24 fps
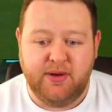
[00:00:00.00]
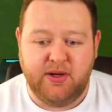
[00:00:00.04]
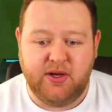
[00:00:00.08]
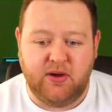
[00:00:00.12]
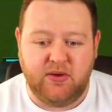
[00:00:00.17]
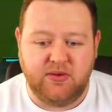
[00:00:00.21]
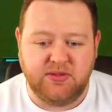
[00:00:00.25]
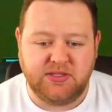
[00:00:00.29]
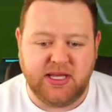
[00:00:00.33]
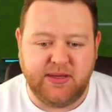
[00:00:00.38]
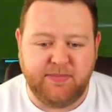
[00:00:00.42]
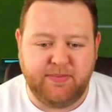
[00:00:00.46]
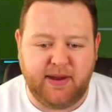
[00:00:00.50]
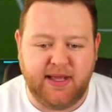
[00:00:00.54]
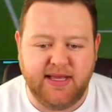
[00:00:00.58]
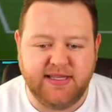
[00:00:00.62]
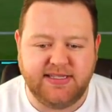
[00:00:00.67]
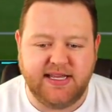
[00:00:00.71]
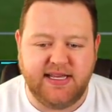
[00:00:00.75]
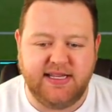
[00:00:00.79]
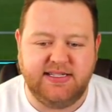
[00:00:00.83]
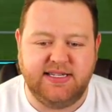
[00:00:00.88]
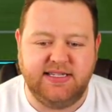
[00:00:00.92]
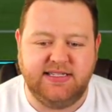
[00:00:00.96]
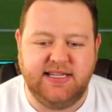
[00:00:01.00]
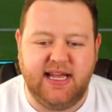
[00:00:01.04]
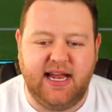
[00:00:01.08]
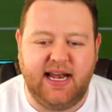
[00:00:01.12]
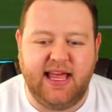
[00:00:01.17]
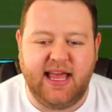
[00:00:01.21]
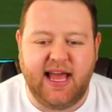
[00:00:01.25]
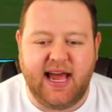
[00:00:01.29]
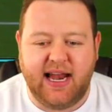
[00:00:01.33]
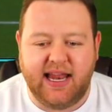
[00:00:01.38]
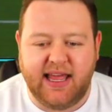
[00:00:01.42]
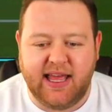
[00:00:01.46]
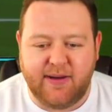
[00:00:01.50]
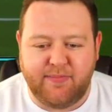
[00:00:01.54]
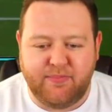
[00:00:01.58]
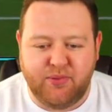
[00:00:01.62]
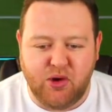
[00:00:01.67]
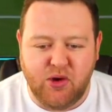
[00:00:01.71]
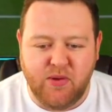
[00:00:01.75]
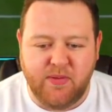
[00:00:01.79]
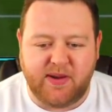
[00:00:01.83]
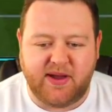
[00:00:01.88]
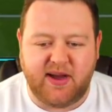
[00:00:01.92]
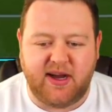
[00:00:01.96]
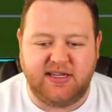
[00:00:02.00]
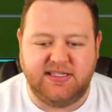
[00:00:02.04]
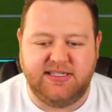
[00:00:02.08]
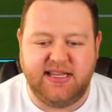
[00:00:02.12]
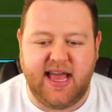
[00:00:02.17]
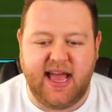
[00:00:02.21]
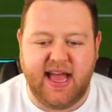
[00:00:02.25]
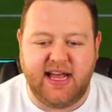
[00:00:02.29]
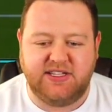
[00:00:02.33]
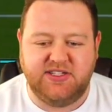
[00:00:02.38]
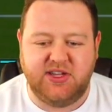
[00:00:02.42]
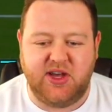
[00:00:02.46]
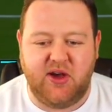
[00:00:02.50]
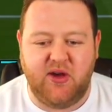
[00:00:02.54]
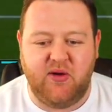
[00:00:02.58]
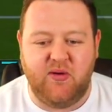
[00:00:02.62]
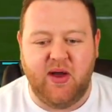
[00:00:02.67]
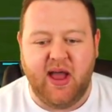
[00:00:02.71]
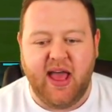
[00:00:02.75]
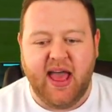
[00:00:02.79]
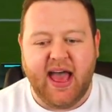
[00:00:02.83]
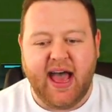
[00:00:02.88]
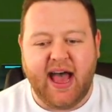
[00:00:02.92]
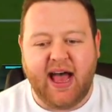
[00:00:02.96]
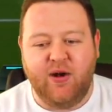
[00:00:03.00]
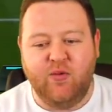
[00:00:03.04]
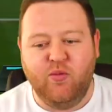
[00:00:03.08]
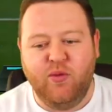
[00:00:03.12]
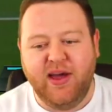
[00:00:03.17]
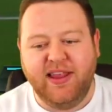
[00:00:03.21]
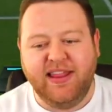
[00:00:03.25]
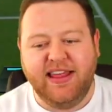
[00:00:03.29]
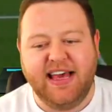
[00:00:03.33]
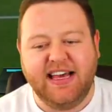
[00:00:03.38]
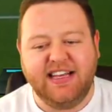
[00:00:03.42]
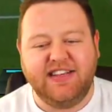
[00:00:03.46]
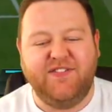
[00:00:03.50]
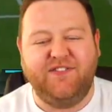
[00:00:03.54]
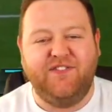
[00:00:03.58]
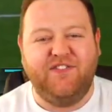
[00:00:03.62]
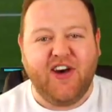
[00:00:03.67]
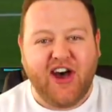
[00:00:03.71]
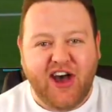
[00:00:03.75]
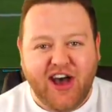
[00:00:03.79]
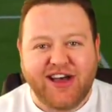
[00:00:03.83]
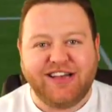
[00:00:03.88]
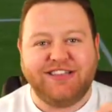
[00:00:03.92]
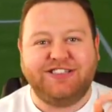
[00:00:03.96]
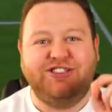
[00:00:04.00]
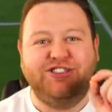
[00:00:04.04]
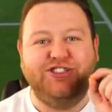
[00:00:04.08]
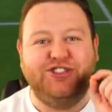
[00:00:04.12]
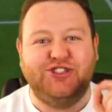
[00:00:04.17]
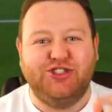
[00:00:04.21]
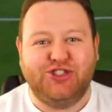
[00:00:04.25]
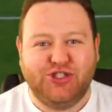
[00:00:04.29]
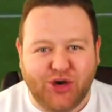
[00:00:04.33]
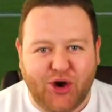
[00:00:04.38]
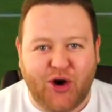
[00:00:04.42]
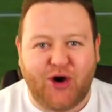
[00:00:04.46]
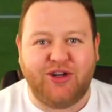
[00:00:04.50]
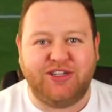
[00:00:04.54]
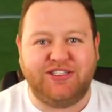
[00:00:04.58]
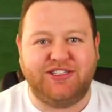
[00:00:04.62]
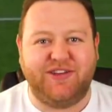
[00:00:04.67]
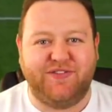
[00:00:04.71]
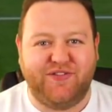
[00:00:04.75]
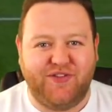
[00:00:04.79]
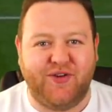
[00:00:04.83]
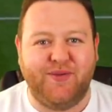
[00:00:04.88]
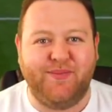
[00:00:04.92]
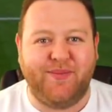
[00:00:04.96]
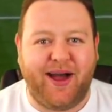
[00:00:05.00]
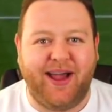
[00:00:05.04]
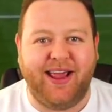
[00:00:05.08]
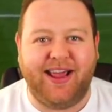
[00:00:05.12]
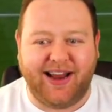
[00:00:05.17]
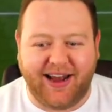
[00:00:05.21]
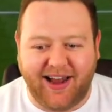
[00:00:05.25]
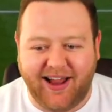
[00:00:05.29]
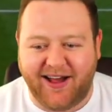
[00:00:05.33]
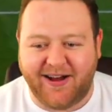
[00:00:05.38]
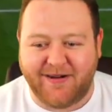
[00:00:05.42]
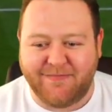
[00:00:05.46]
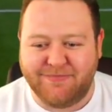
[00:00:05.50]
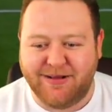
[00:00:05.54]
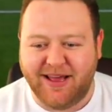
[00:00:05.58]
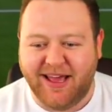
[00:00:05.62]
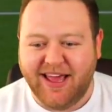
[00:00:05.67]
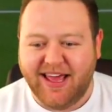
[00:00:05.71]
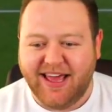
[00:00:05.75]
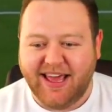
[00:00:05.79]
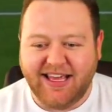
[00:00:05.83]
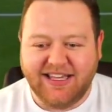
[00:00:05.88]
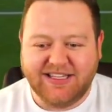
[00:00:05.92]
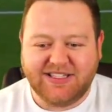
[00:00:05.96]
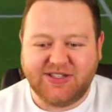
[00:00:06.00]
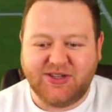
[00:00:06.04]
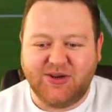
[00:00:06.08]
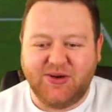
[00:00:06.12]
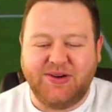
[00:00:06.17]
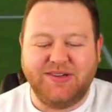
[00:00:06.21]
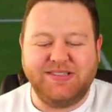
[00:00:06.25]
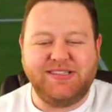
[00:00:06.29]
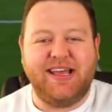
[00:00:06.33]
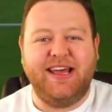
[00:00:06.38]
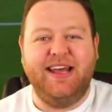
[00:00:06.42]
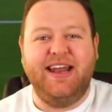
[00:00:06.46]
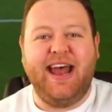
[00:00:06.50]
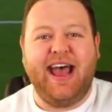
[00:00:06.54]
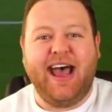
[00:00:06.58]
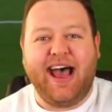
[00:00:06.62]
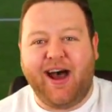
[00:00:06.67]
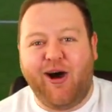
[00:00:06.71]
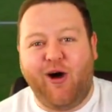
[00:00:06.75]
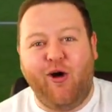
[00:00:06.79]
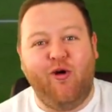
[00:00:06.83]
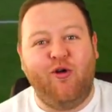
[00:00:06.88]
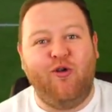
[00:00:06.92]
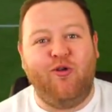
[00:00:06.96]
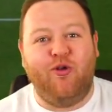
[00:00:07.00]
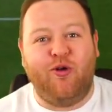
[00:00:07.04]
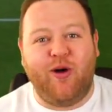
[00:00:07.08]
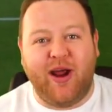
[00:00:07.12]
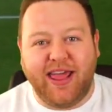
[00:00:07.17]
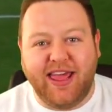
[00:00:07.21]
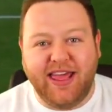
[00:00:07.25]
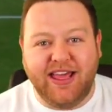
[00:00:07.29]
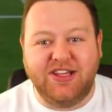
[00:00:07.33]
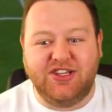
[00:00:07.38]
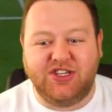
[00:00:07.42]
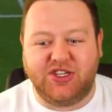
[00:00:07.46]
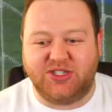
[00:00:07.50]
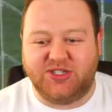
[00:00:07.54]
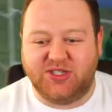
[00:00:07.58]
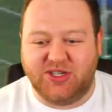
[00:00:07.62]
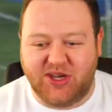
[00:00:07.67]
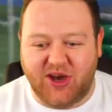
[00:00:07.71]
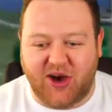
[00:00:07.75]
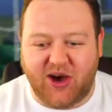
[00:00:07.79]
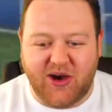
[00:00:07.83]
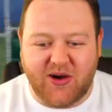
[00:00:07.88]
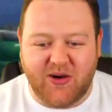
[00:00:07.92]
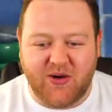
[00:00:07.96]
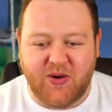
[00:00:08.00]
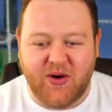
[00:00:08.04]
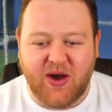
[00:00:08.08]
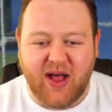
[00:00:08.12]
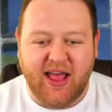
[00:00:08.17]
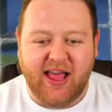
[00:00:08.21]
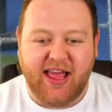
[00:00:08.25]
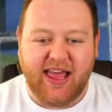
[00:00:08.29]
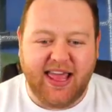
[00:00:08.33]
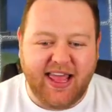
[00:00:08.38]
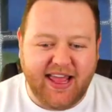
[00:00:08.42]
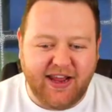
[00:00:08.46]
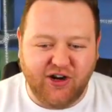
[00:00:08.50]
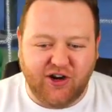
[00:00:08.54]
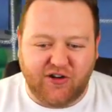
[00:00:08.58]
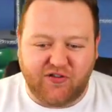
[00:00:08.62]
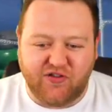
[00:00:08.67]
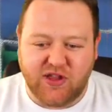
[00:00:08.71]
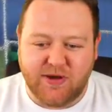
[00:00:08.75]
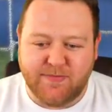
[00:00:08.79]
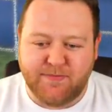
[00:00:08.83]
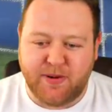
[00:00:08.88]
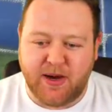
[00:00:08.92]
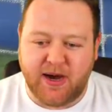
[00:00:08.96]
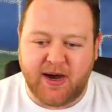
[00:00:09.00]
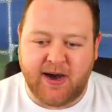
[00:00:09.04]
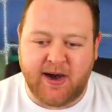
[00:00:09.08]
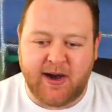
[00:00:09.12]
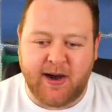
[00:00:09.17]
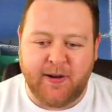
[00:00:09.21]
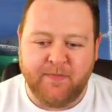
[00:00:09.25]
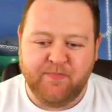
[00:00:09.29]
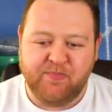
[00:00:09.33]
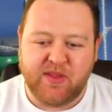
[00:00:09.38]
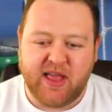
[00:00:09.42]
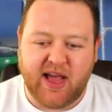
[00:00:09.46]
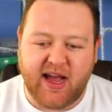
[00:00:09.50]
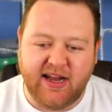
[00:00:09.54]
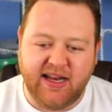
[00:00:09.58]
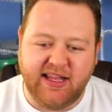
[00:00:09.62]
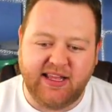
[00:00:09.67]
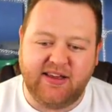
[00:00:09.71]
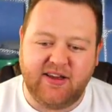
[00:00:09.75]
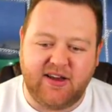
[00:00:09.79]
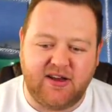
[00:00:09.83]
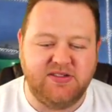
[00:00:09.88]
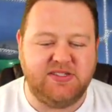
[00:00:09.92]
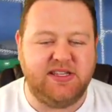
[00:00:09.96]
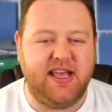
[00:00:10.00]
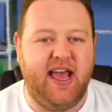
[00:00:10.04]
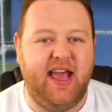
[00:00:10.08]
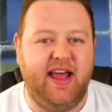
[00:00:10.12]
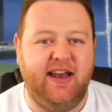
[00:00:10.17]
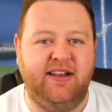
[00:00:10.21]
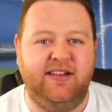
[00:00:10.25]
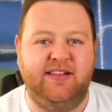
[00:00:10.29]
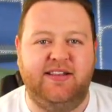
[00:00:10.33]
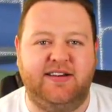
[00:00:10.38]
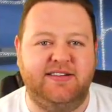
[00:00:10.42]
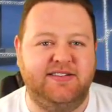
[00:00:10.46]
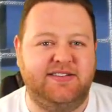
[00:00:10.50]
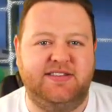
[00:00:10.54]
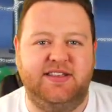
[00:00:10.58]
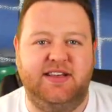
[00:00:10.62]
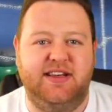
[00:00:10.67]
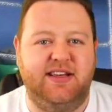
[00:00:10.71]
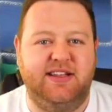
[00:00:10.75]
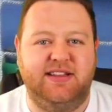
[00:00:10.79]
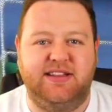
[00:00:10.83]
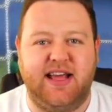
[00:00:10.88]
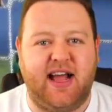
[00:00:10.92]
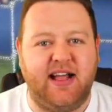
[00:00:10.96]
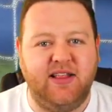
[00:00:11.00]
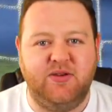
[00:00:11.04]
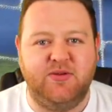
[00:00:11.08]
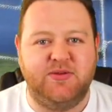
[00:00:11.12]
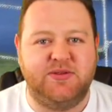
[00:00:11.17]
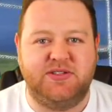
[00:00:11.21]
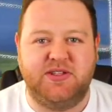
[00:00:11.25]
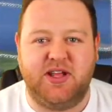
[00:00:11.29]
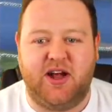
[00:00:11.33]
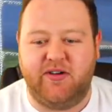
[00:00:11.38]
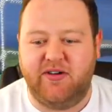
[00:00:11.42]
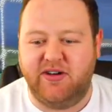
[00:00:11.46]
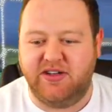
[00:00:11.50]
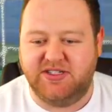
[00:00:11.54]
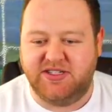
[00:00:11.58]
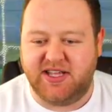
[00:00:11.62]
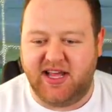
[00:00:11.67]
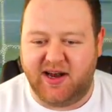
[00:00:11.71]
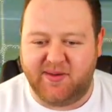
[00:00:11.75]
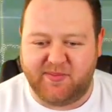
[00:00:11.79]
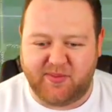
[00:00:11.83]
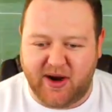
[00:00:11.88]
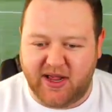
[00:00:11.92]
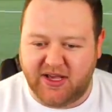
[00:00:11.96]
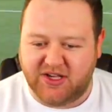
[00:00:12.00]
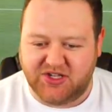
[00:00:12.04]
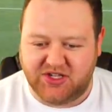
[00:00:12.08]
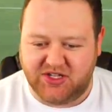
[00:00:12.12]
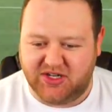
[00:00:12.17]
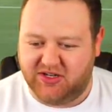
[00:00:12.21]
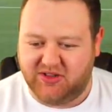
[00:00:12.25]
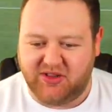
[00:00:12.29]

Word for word: Podolski plays it into Dele Alli, Abubakar to Eto'o, and with his first shot for my club, he scores an outrageous goal in off the bar, and he goes ahead and does the Daniel Sturridge celebration.